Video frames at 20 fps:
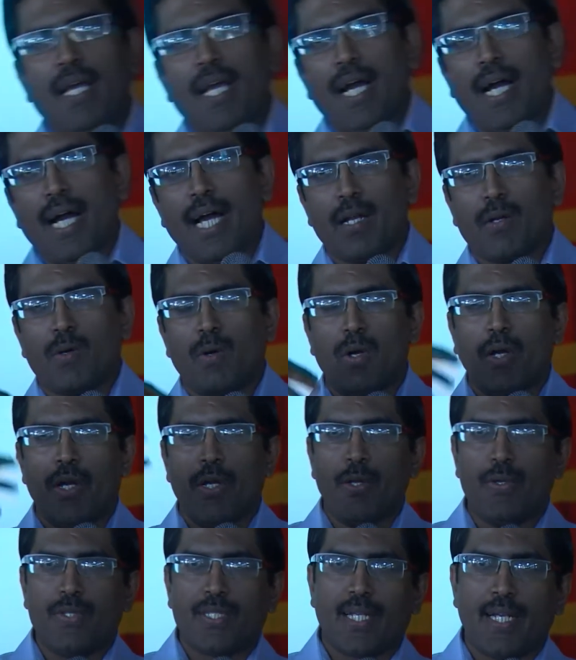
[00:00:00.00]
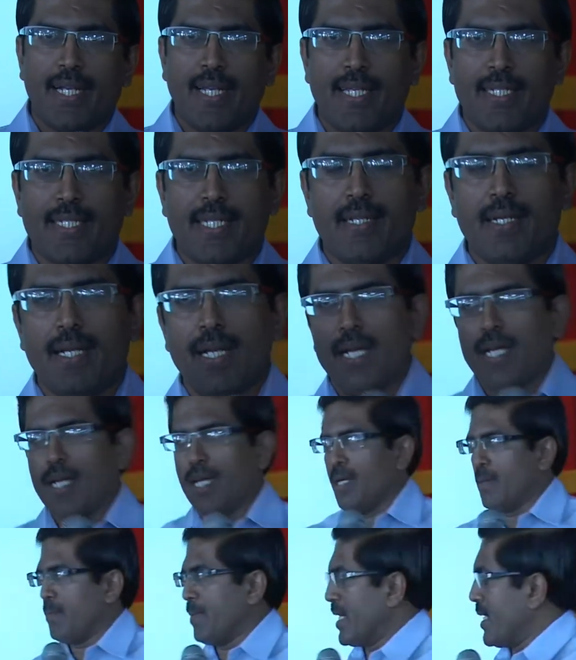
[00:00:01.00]
alcohol-induced condition,
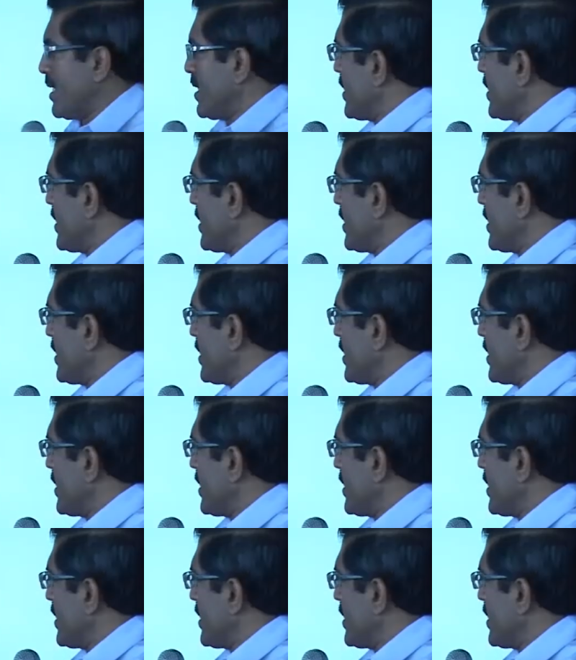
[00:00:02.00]
but at the